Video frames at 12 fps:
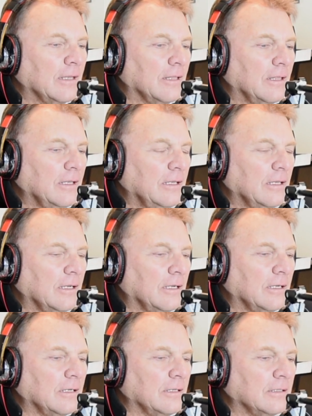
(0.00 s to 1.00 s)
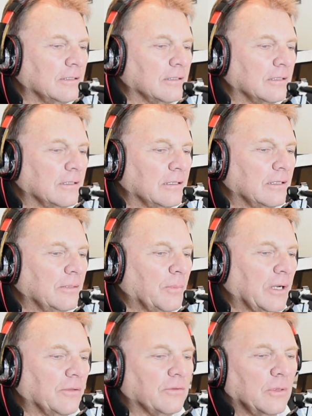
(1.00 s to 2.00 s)

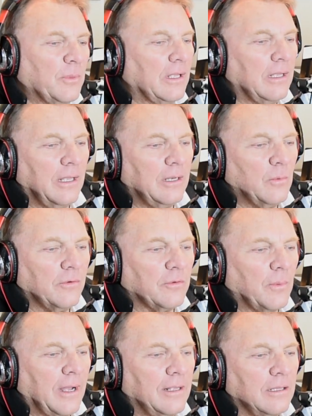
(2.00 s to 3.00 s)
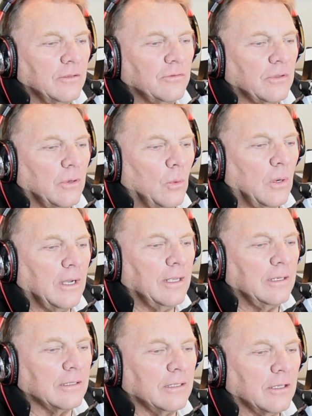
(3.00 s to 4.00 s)
But it's going to be anywhere from islands to
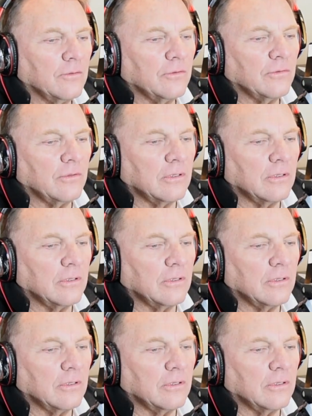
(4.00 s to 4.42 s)
Hawaii to Texas